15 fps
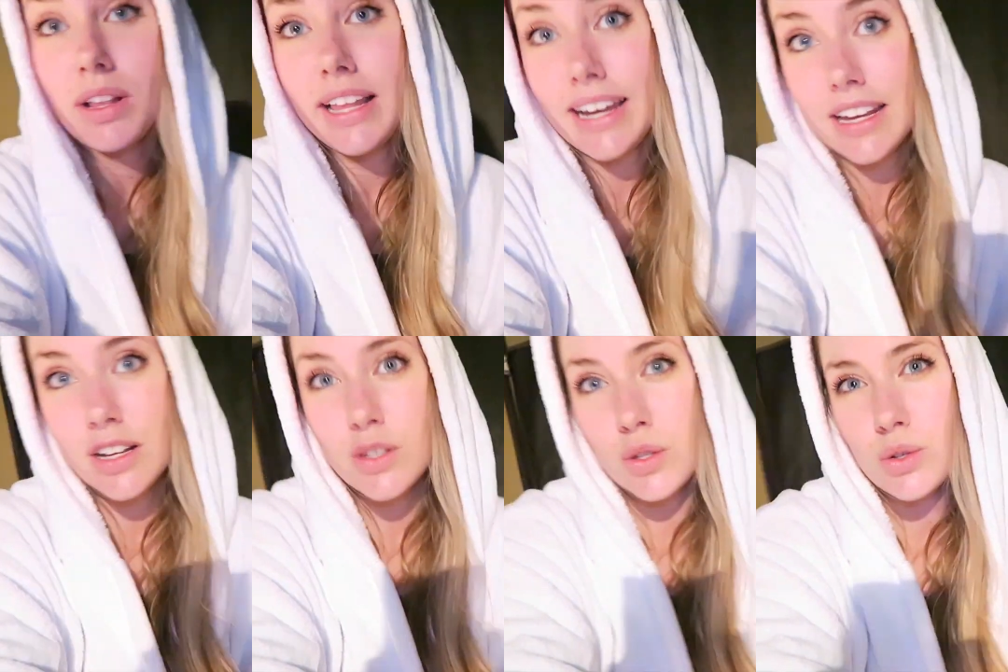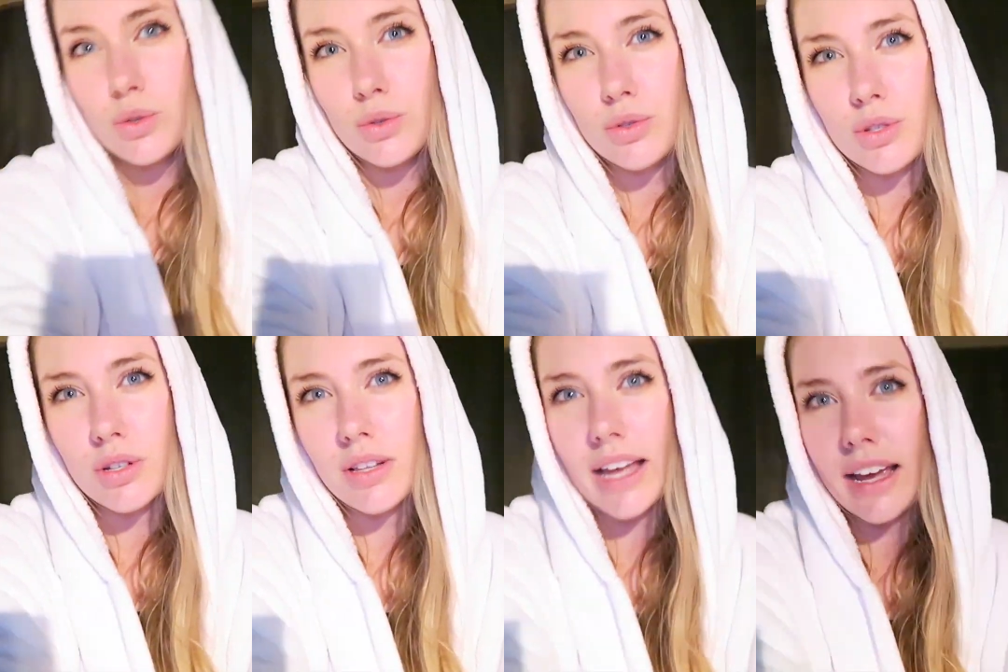we're like in a zoo,
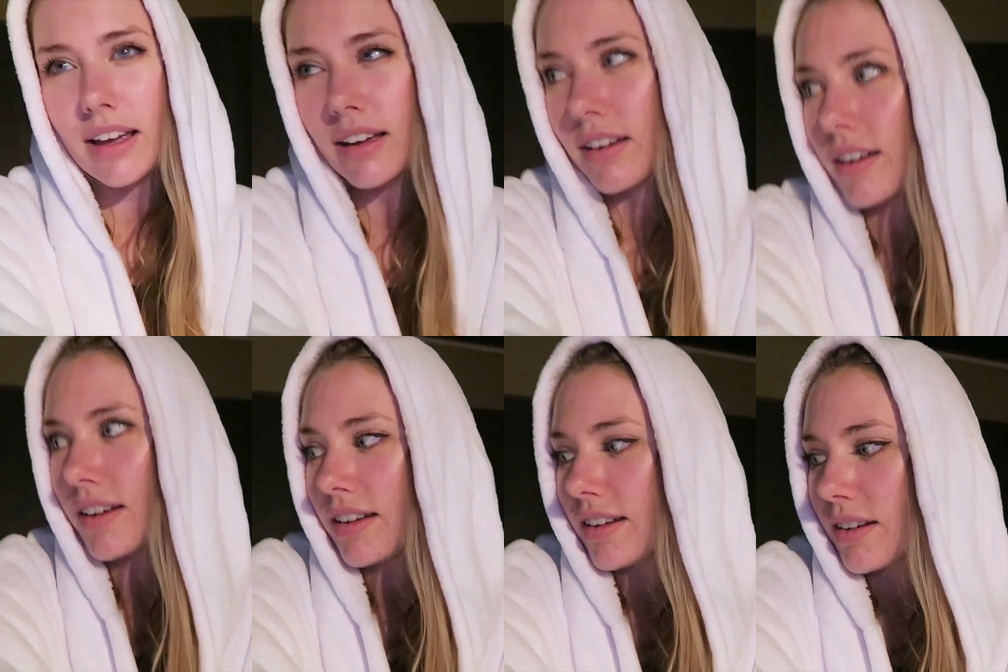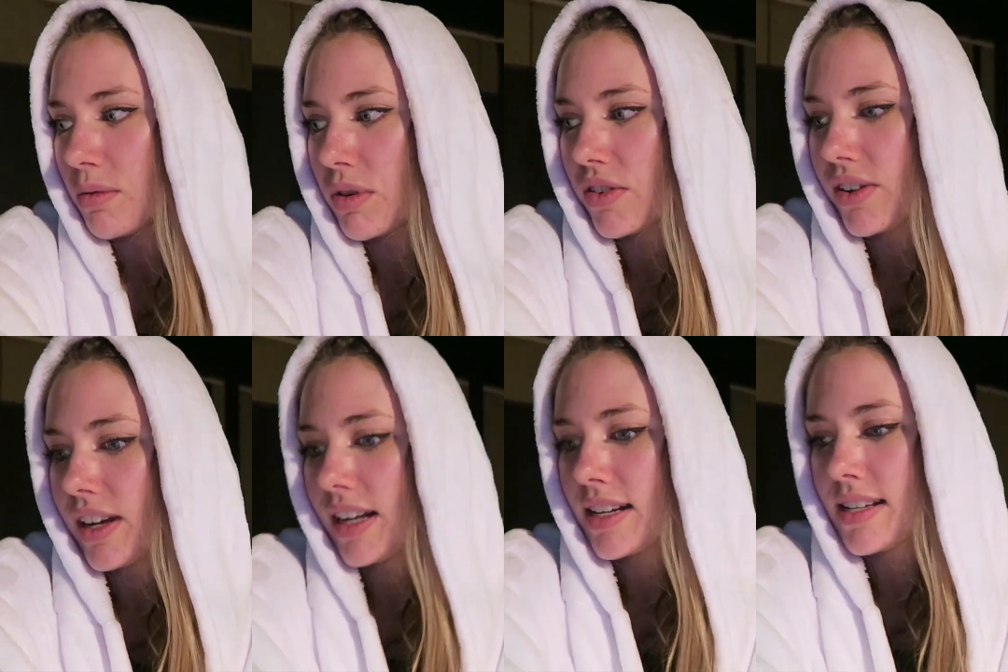so like, what
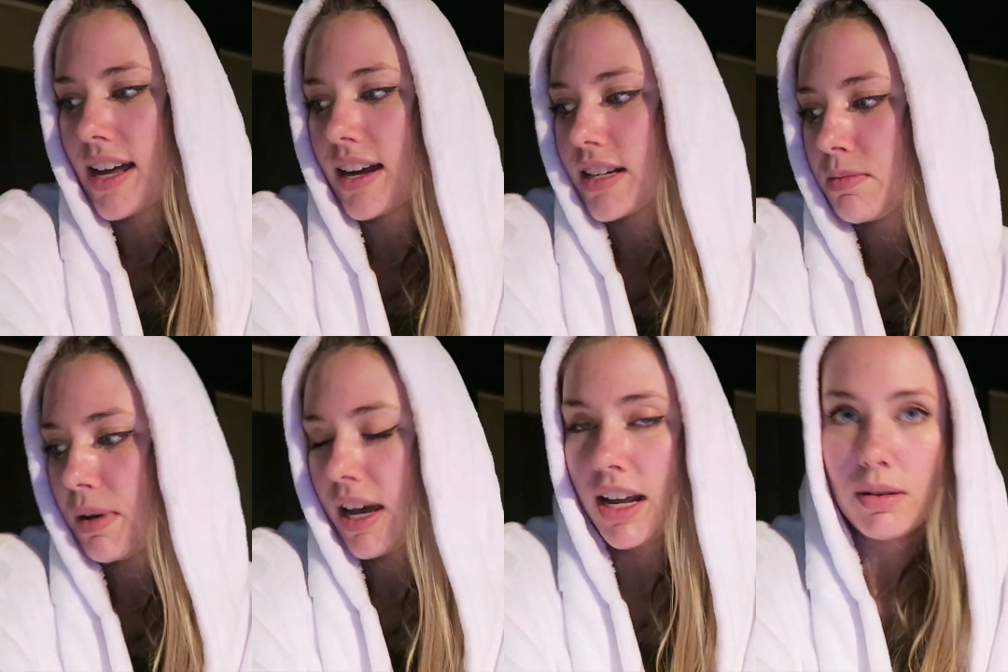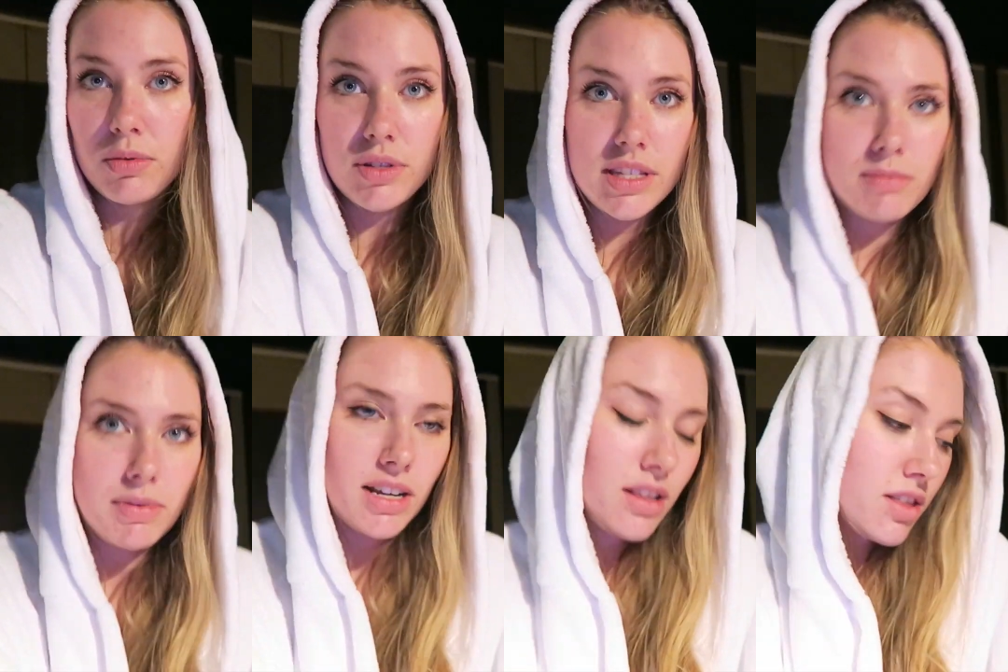if I get attacked by animals
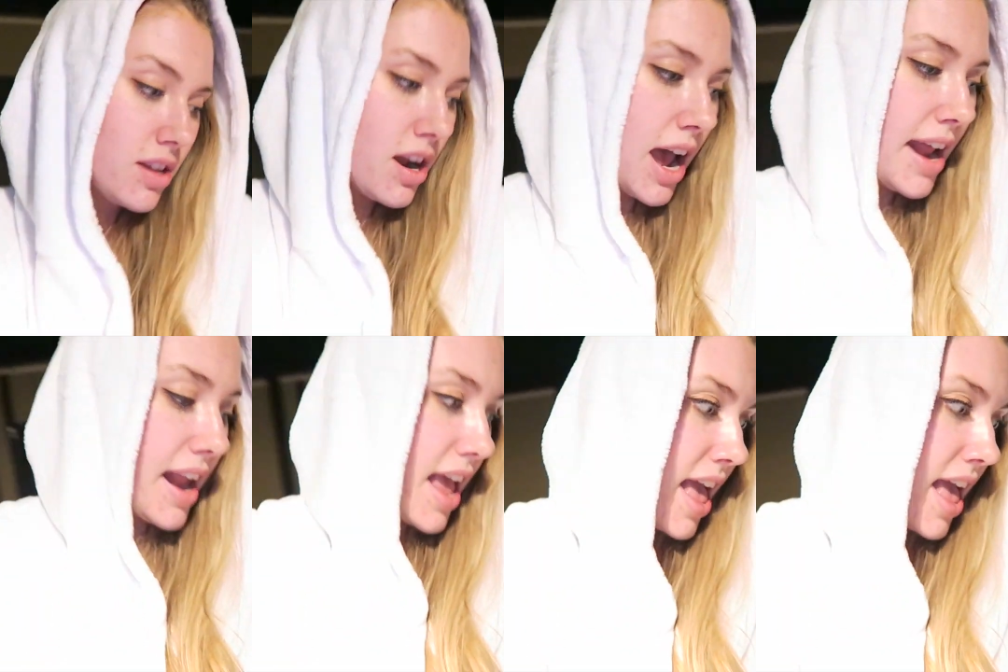in the middle of the night?